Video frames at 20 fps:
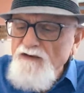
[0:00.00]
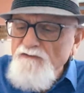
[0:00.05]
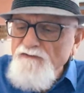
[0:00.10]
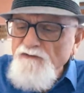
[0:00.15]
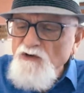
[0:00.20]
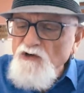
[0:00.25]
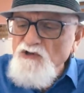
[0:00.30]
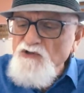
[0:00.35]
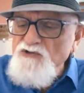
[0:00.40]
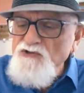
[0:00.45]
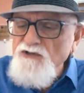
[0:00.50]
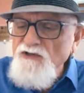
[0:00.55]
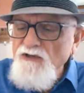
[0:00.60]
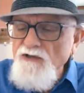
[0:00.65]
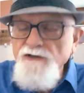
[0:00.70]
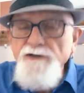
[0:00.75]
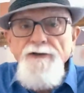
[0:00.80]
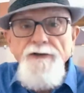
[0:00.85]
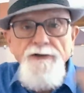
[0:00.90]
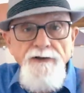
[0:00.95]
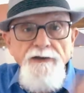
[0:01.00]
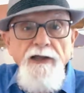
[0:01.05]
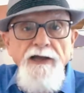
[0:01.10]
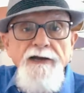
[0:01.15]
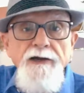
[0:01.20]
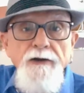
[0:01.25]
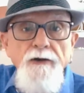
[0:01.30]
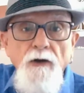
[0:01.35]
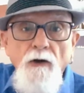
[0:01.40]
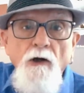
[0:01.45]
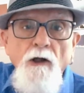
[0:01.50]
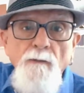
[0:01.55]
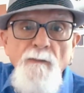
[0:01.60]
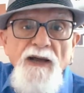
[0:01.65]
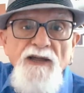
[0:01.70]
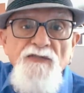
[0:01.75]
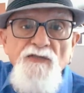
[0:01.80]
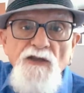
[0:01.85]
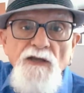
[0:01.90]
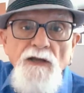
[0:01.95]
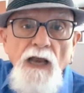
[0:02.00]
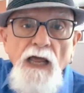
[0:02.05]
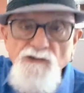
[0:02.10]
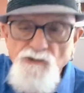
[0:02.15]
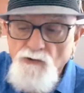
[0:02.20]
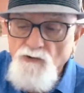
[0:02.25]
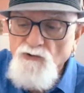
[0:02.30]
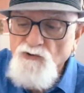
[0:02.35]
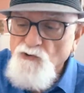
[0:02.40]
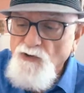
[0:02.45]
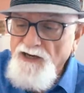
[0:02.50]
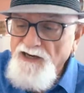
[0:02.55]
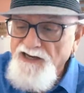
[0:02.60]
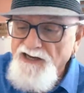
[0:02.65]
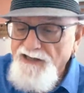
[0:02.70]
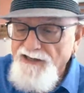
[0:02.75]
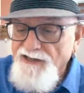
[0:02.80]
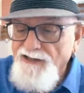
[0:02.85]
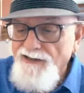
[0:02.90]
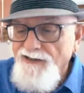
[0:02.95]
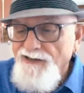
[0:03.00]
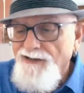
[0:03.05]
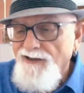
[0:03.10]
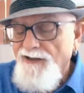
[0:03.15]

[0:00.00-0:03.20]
at first, like all my theological training.